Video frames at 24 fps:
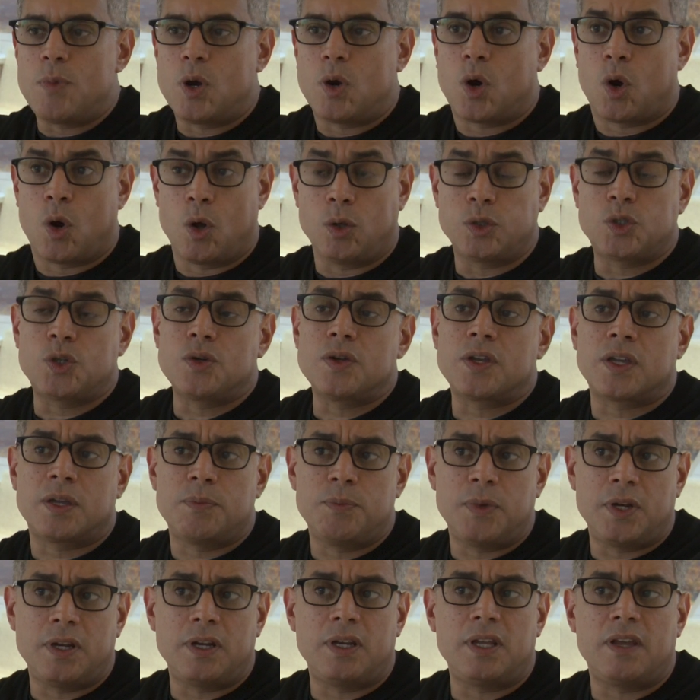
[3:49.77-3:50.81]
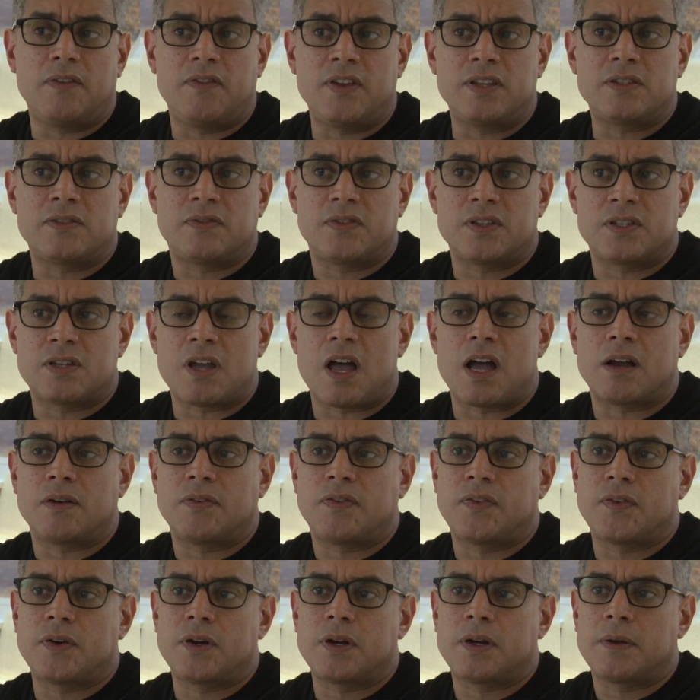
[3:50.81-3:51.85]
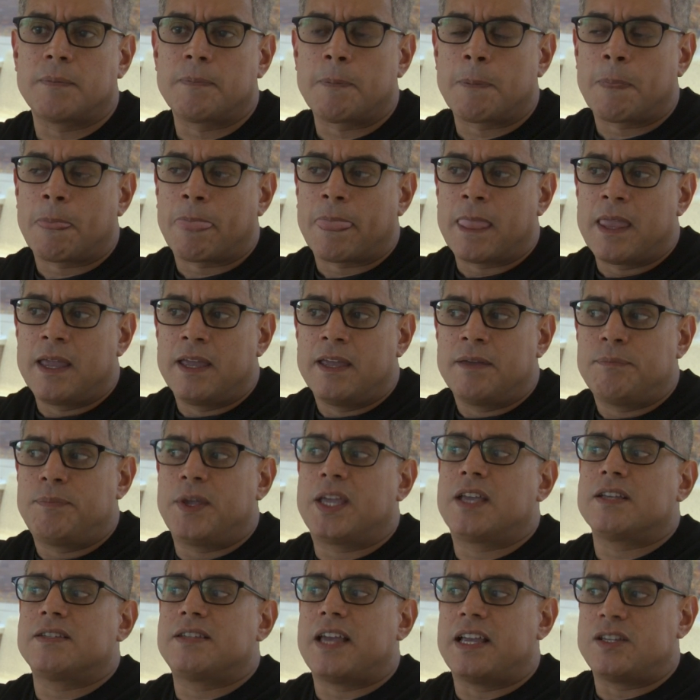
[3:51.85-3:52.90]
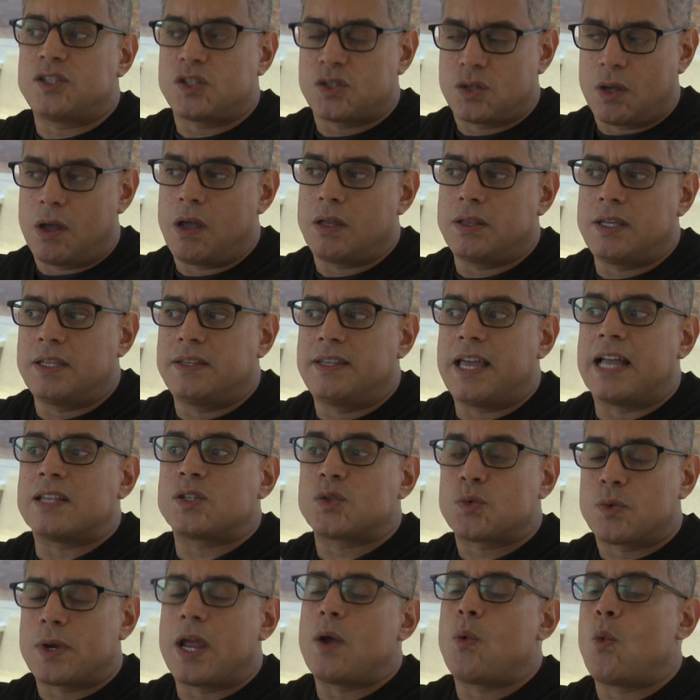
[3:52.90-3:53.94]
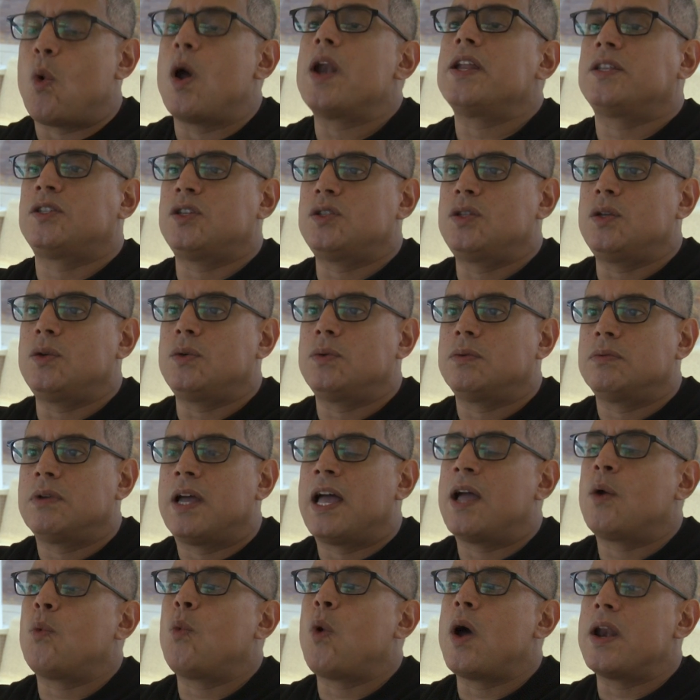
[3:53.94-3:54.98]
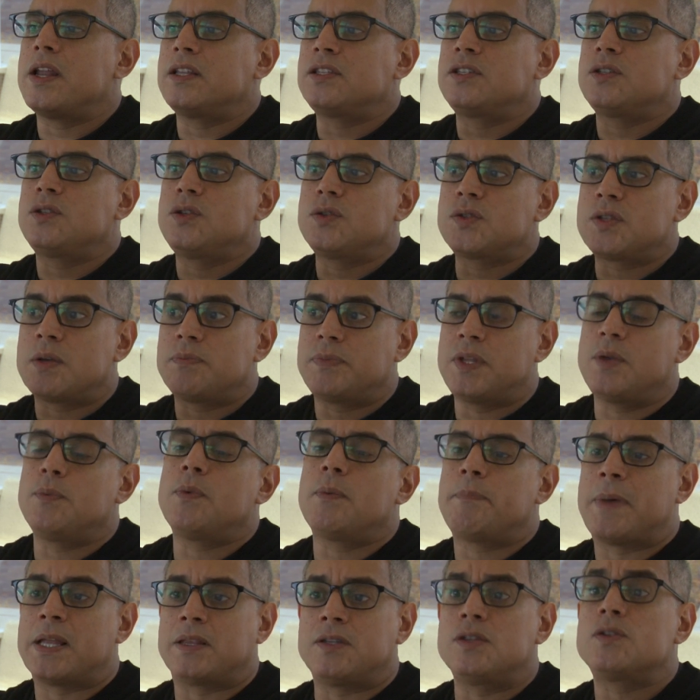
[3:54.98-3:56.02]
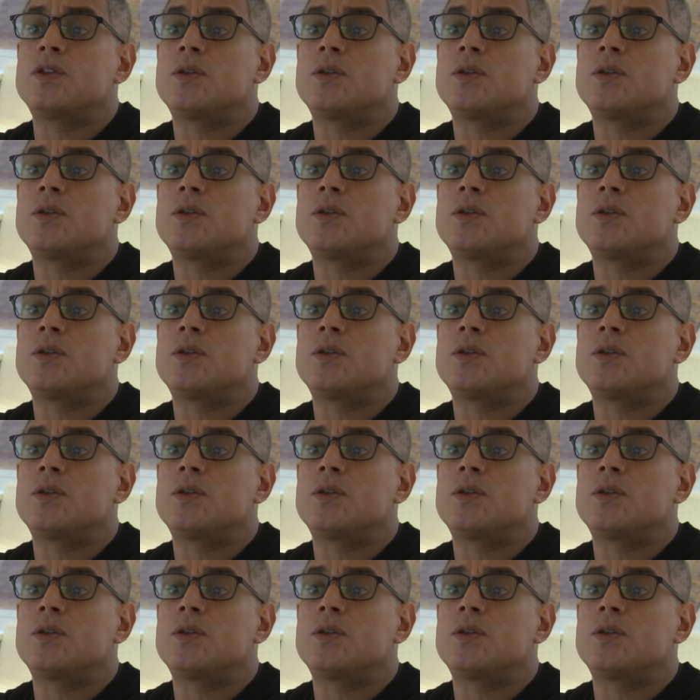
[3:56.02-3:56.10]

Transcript: a culture and community events photographer because I saw that that's what I wanted to do. I wanted to do something about the